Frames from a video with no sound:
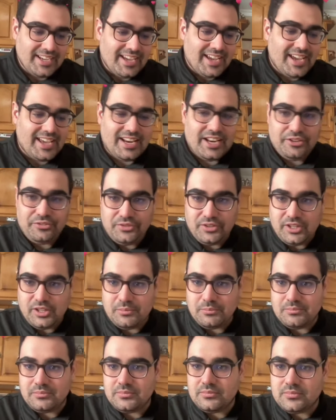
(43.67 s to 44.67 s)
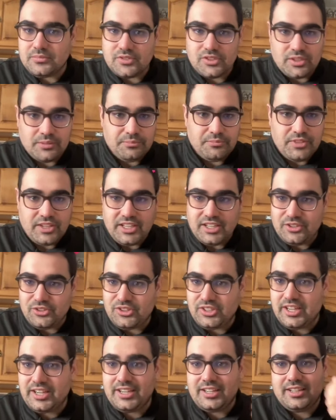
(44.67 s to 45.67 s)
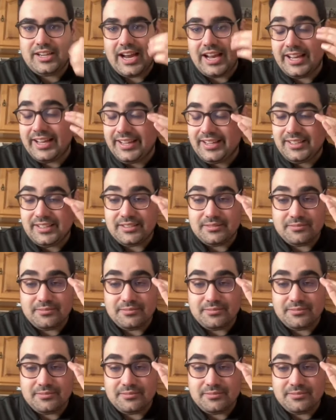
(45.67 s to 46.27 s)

and I film some videos there. I